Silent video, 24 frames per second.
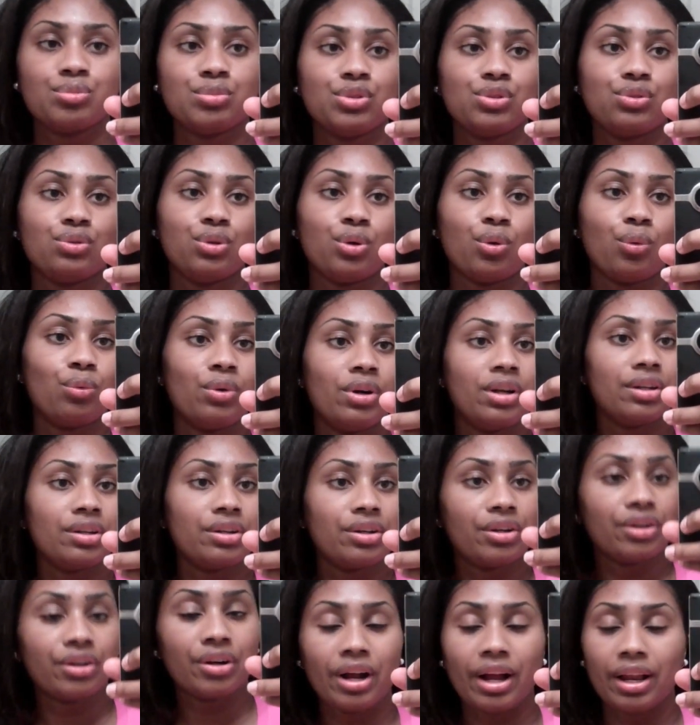me through the
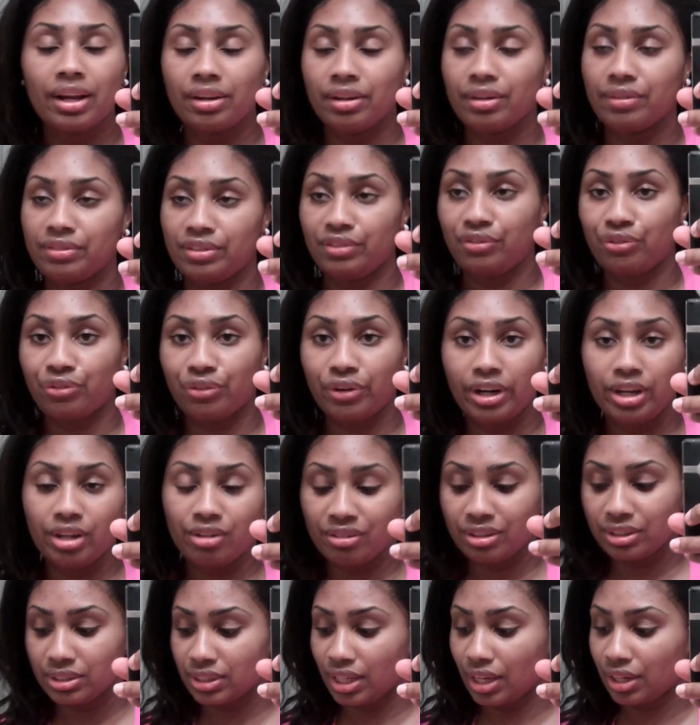winter i love the
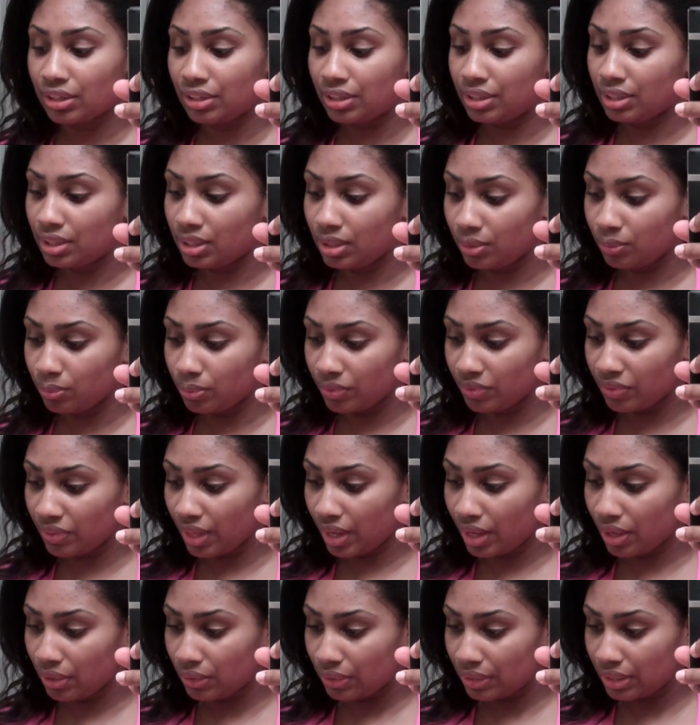fragrance i couldn't live
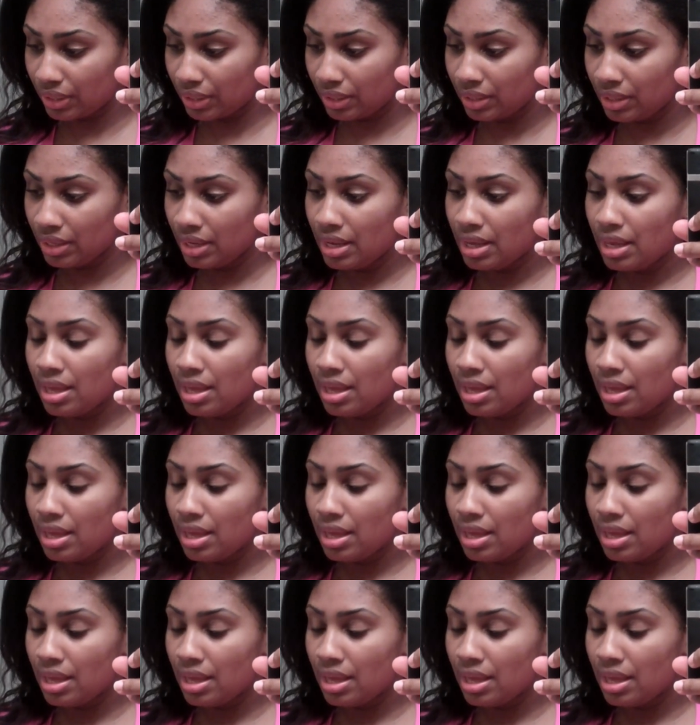without it